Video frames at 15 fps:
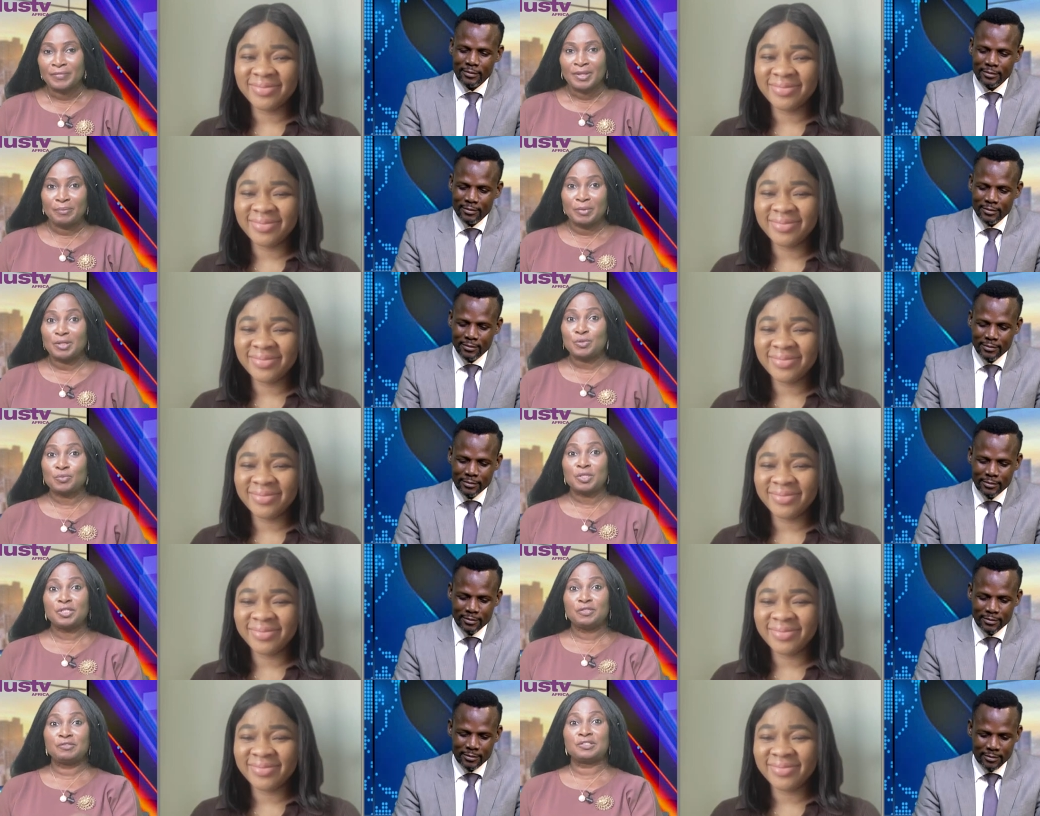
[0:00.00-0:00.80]
Speaker 1: Because what
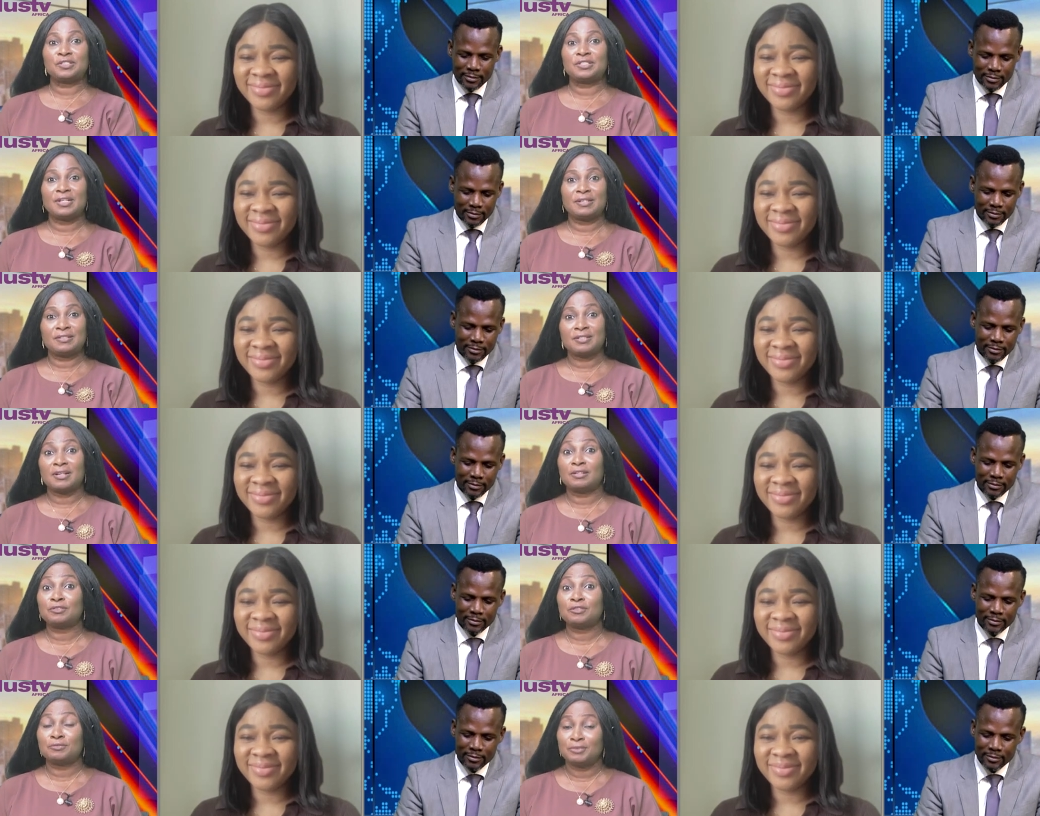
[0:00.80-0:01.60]
you just said
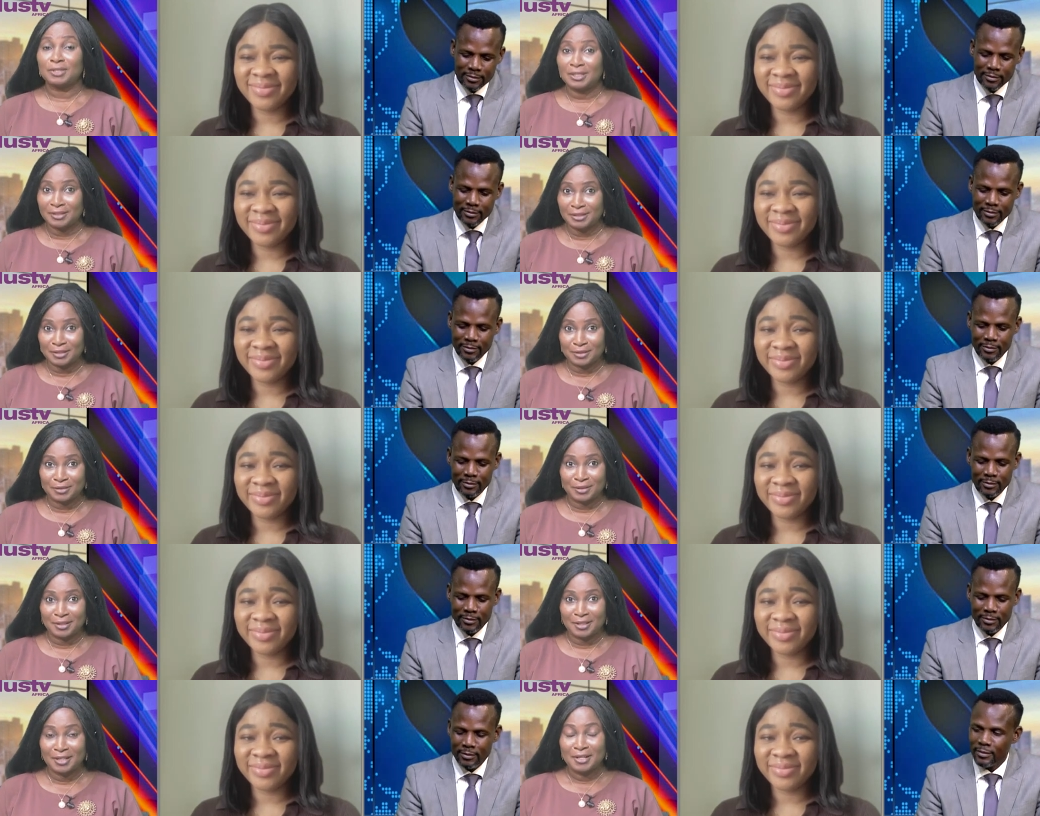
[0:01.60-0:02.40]
sounds really good,
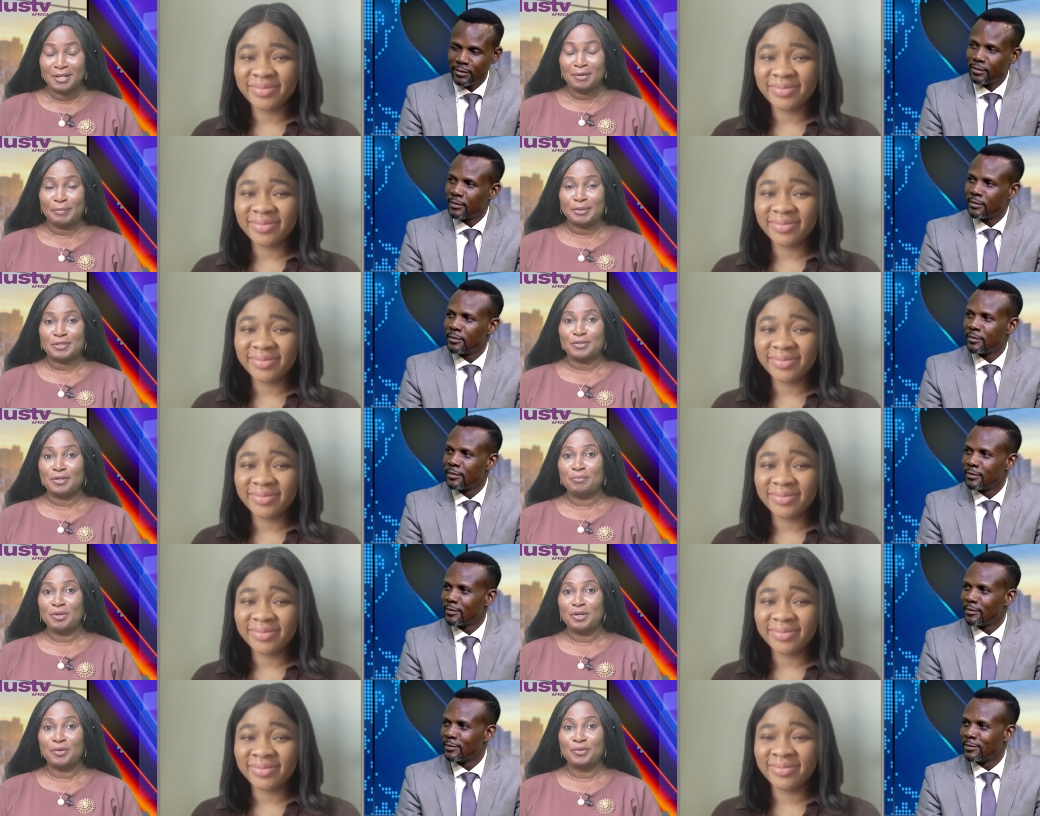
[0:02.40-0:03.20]
but
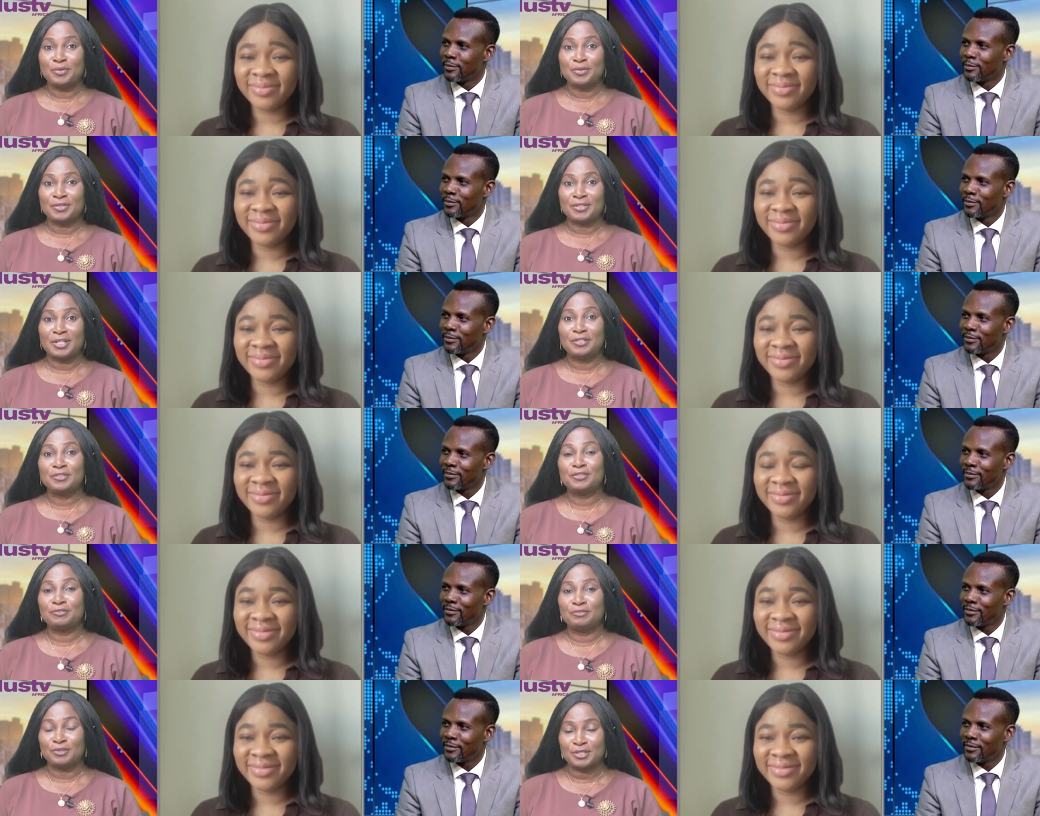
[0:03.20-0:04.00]
someone who is
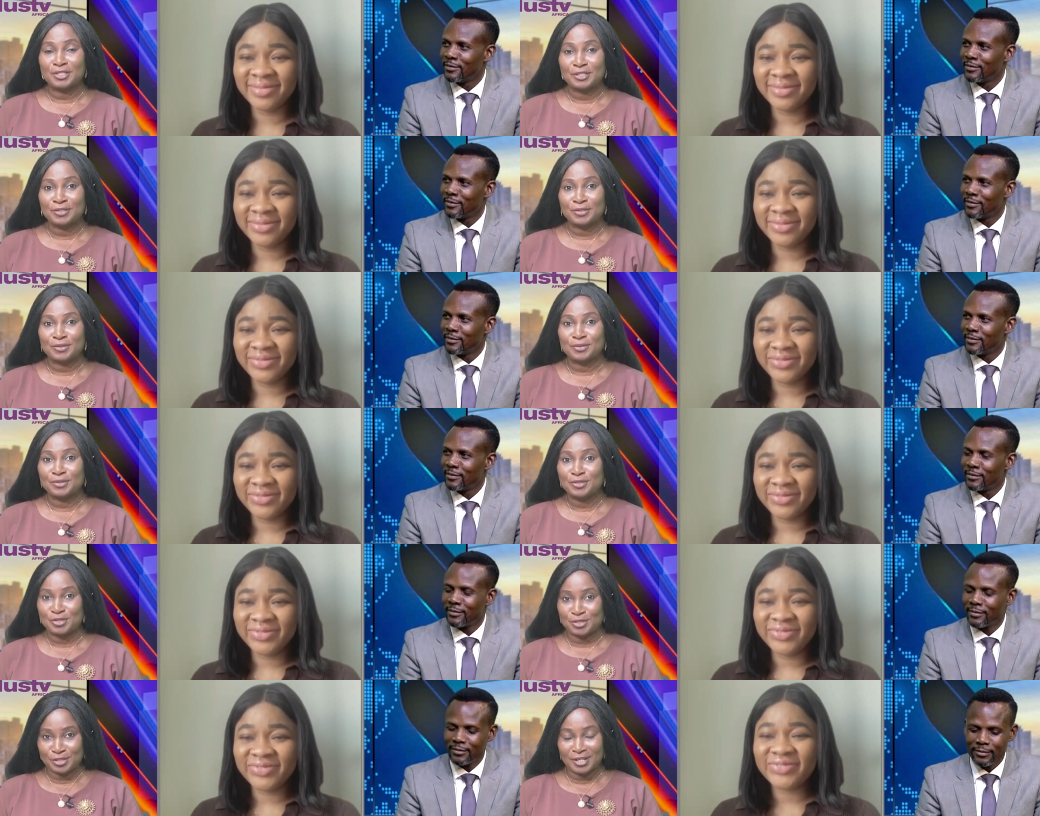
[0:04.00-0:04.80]
introverted or who is
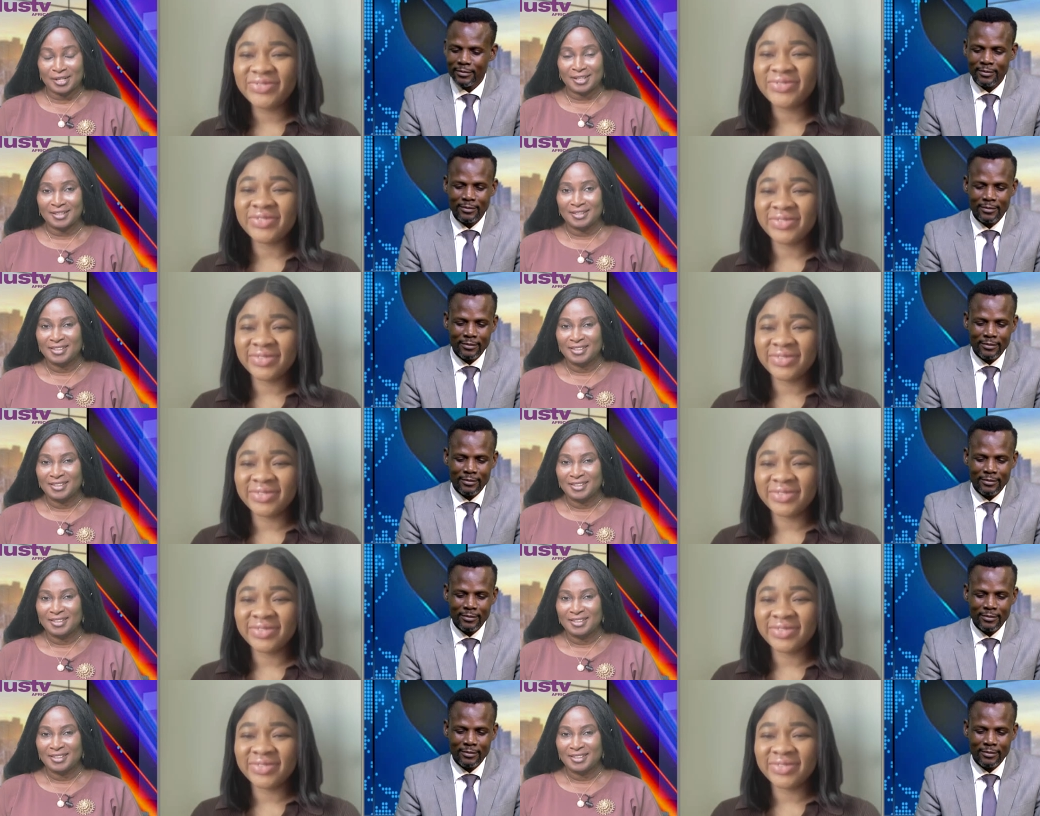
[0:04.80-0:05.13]
shy,